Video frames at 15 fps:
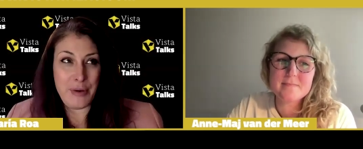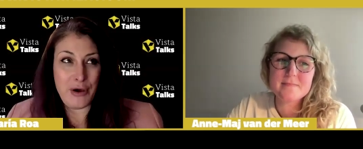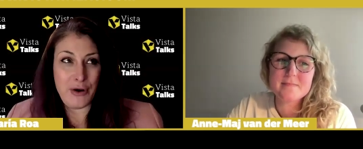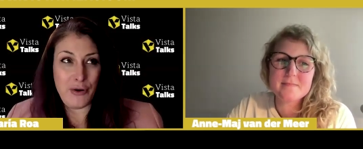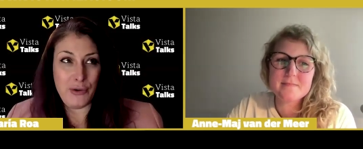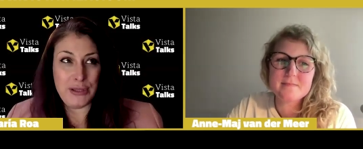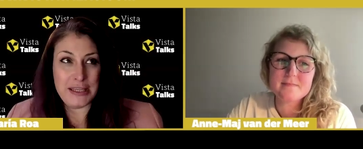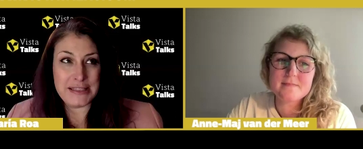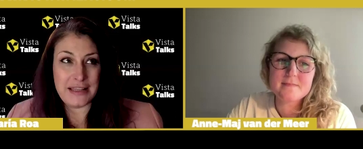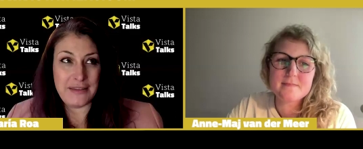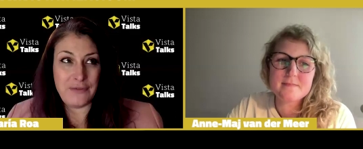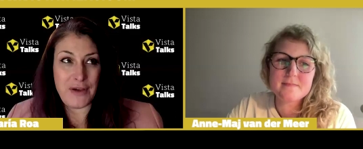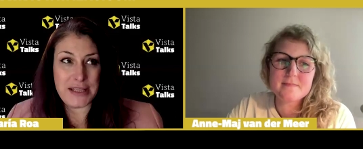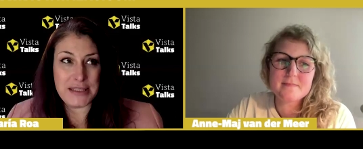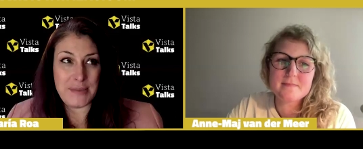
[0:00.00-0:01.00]
Speaker 1: about all these
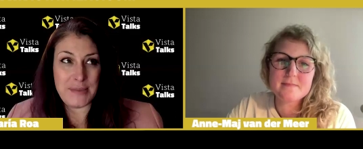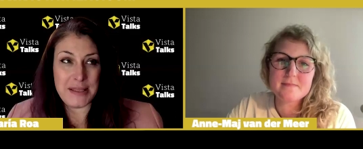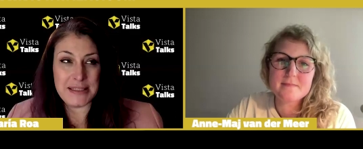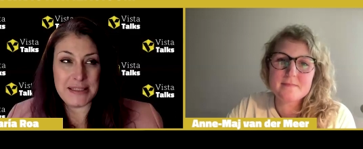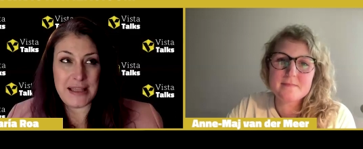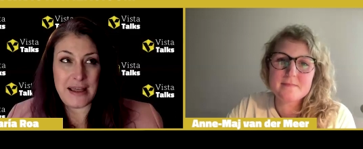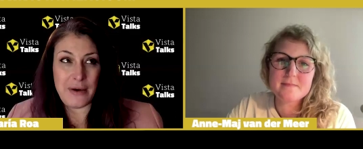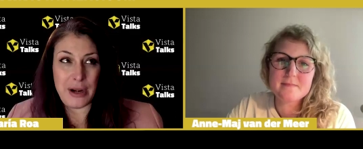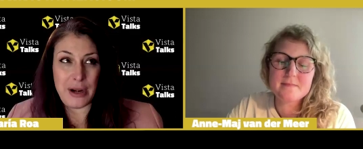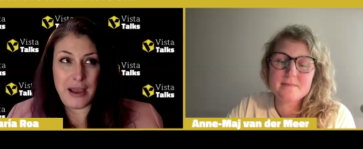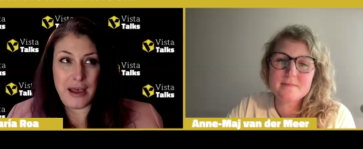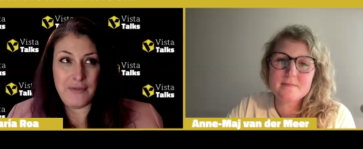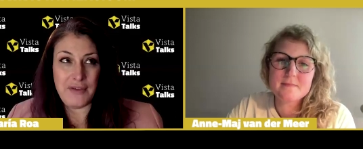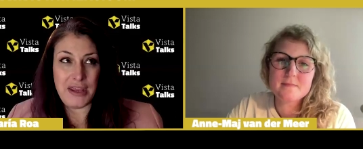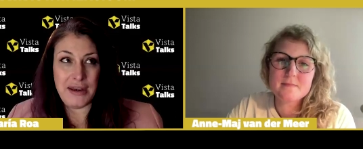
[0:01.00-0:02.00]
advancements that
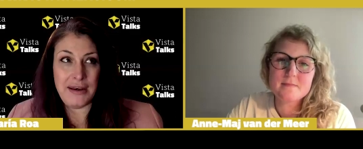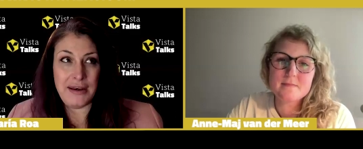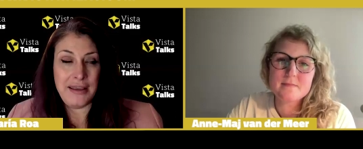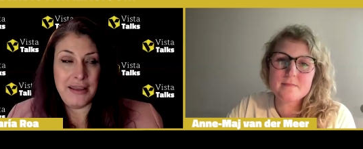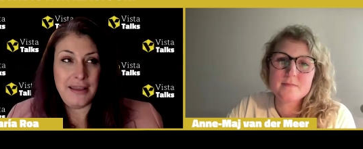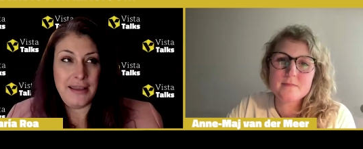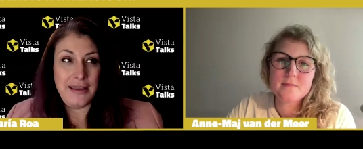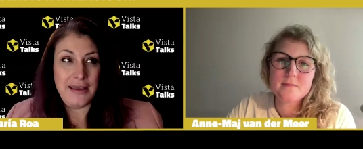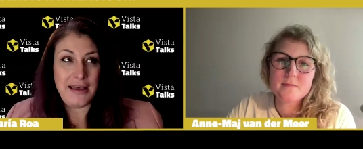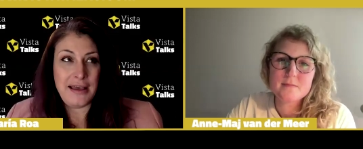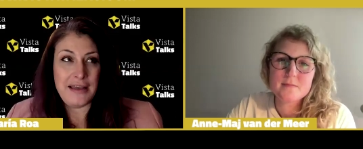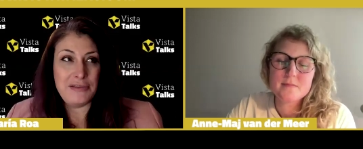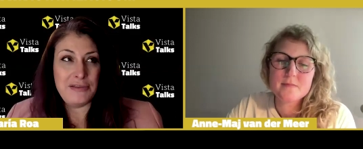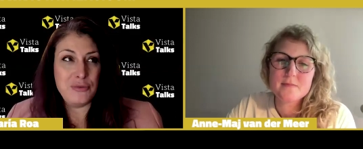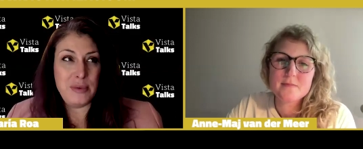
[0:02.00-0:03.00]
we're having.
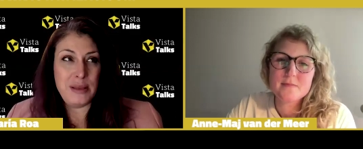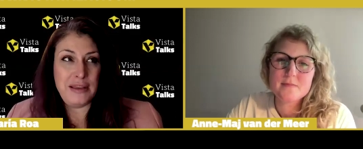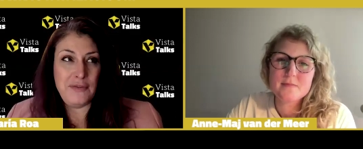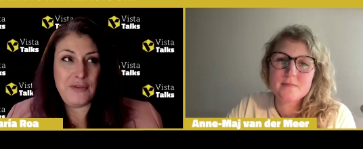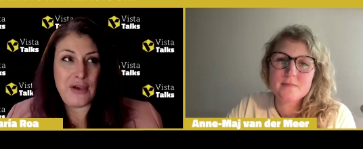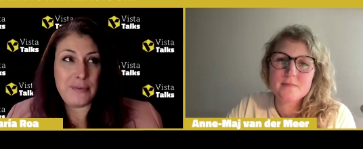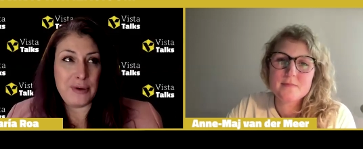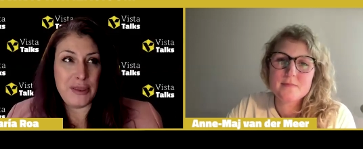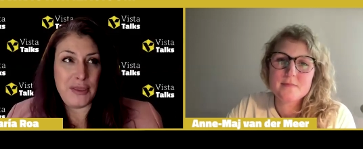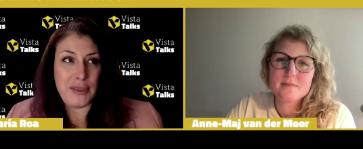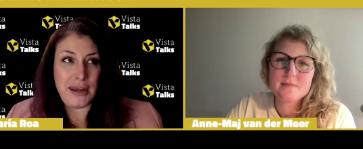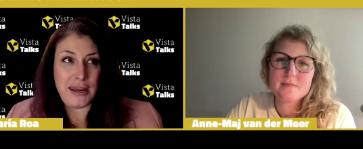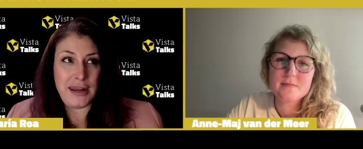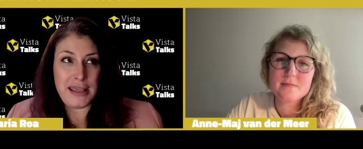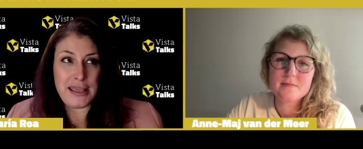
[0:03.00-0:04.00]
I do believe
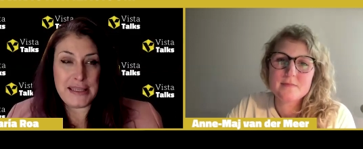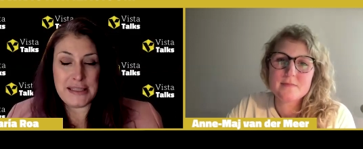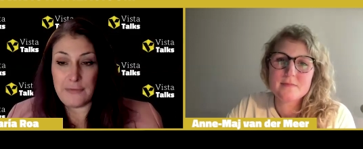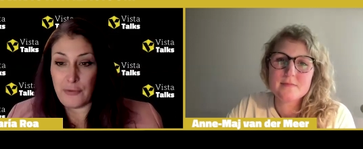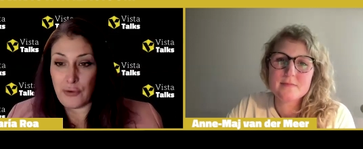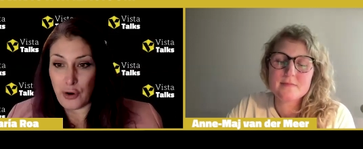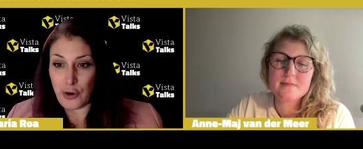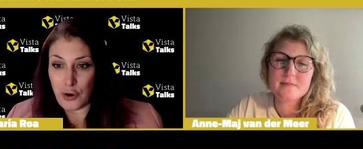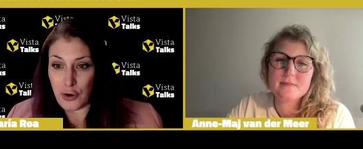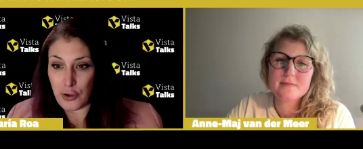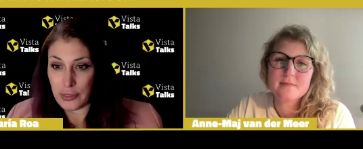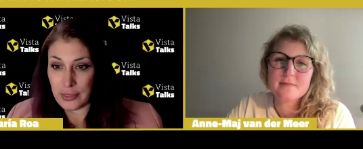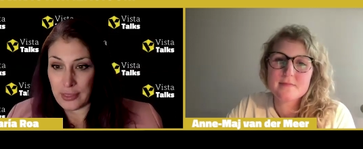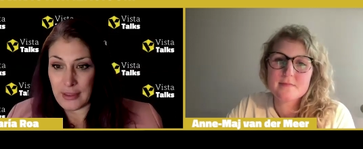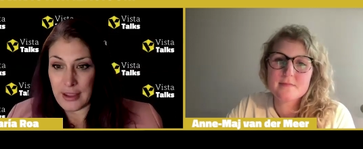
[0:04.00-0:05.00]
everything it is
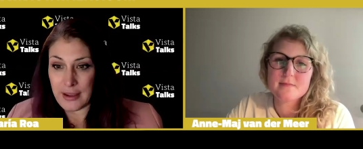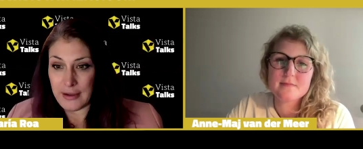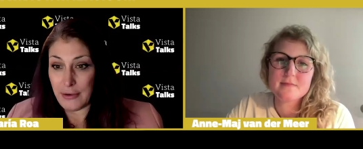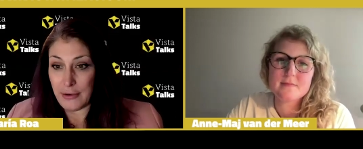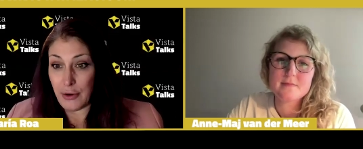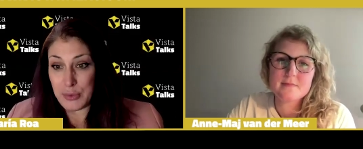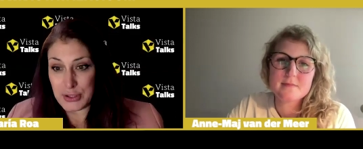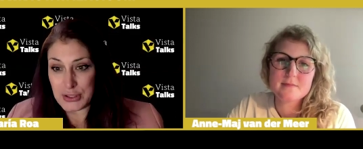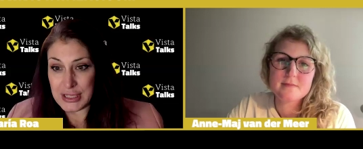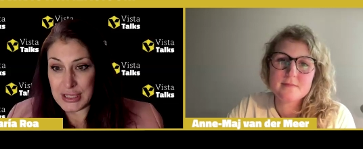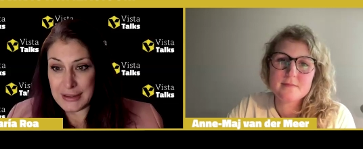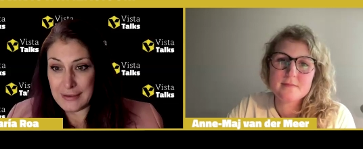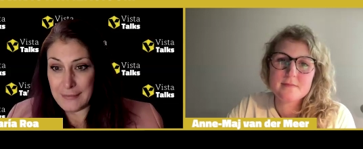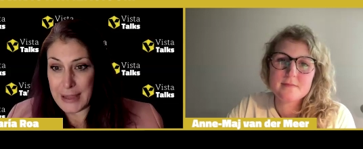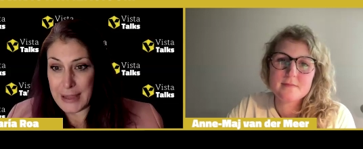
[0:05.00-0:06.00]
for uh,
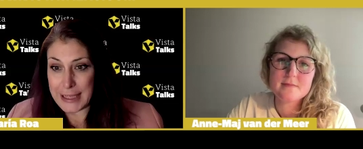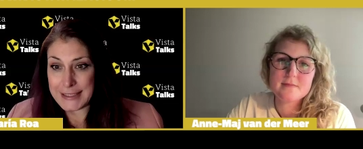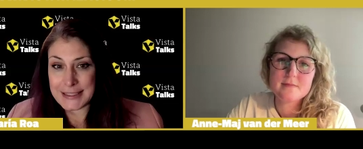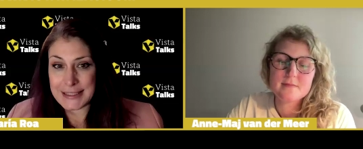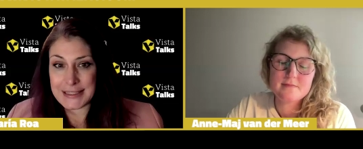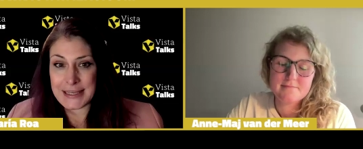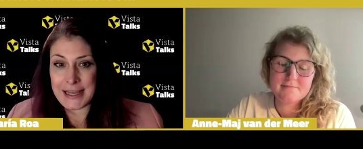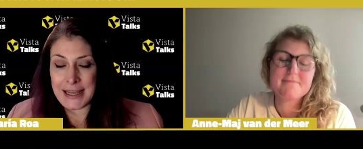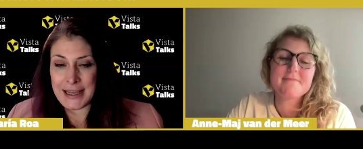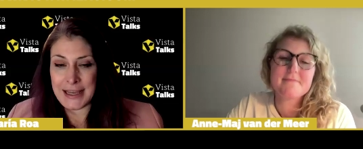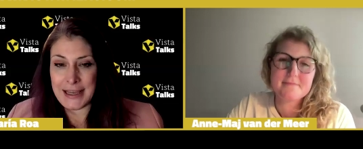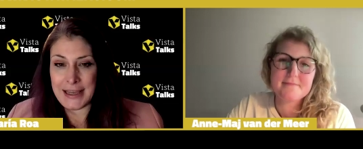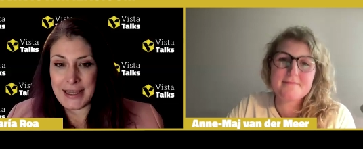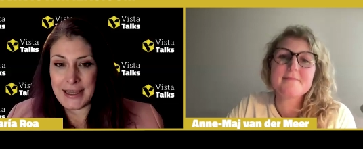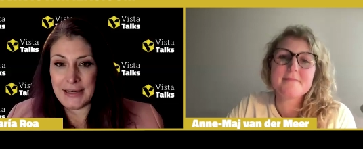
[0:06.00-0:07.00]
obviously the best,
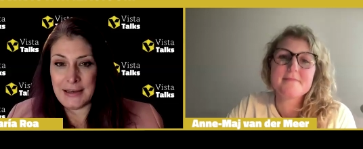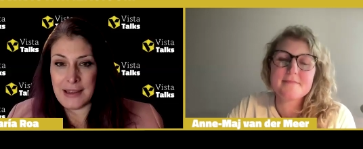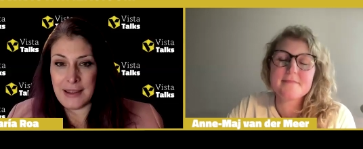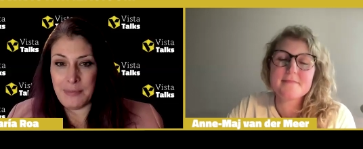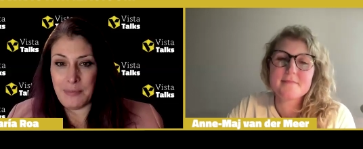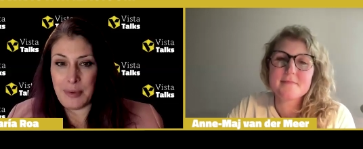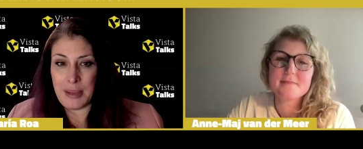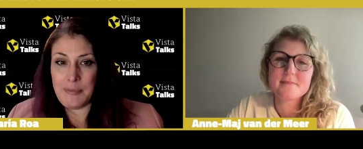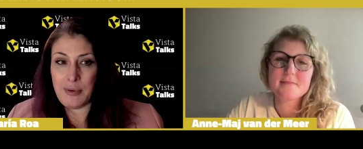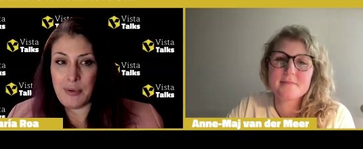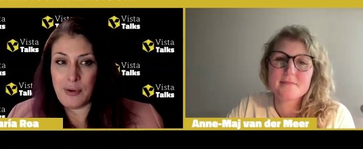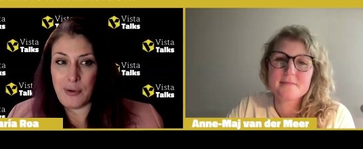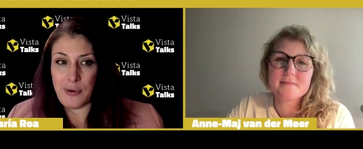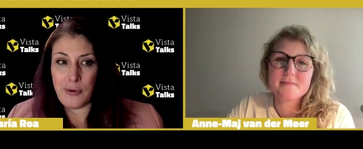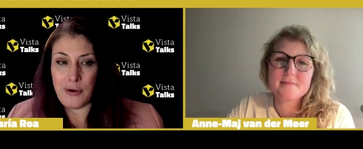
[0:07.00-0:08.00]
and uh,
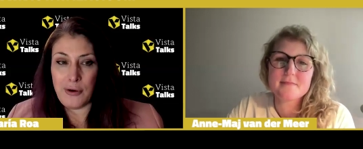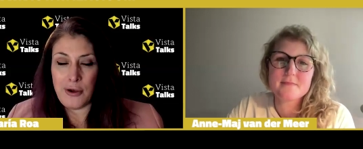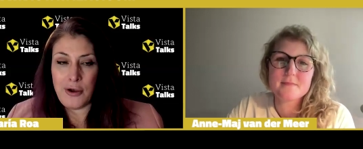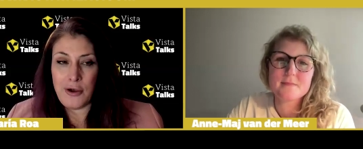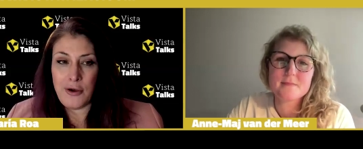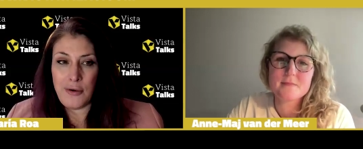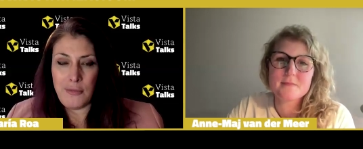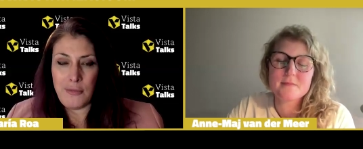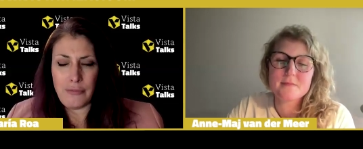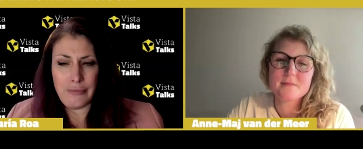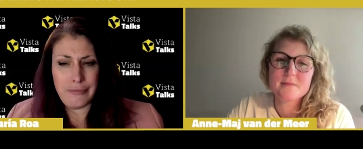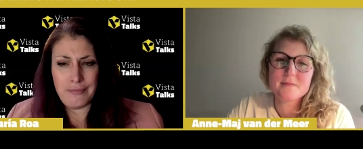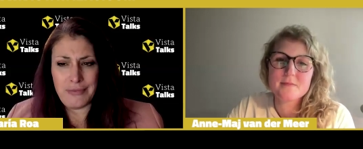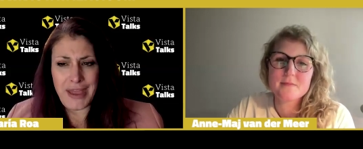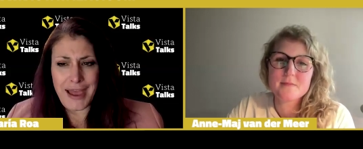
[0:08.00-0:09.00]
people.
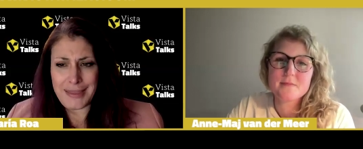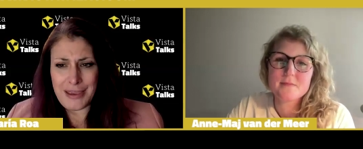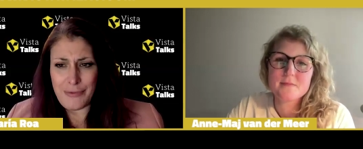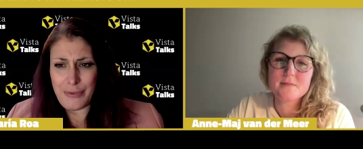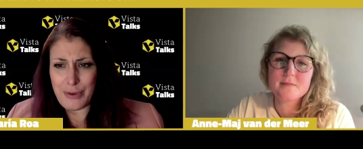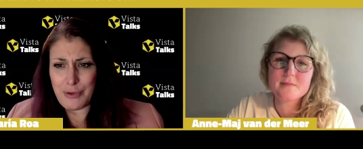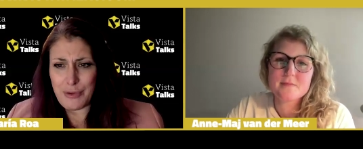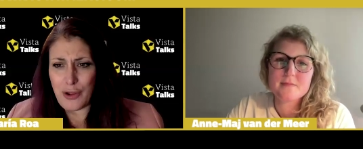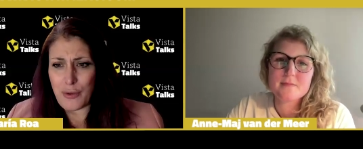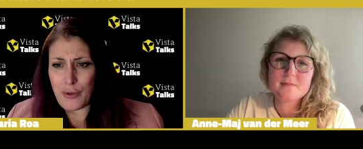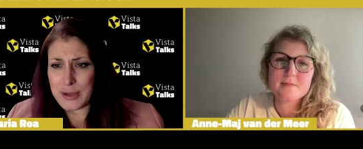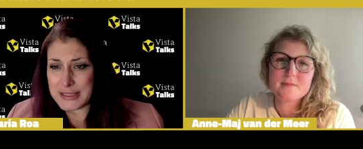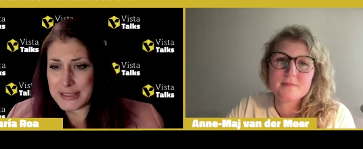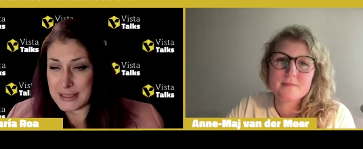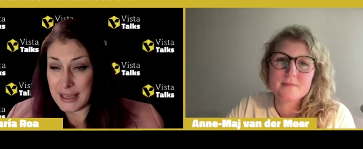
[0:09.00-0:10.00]
I think we will
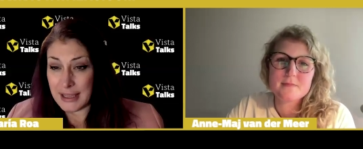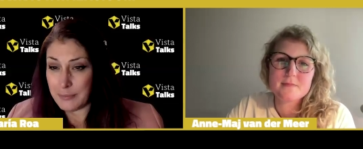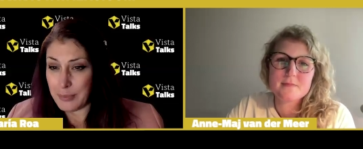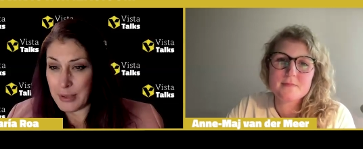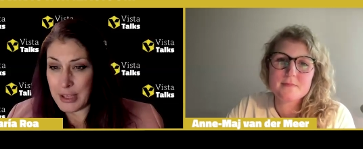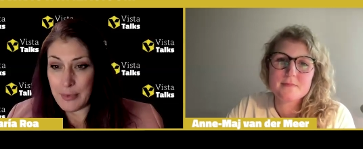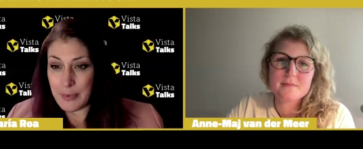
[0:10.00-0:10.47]
always need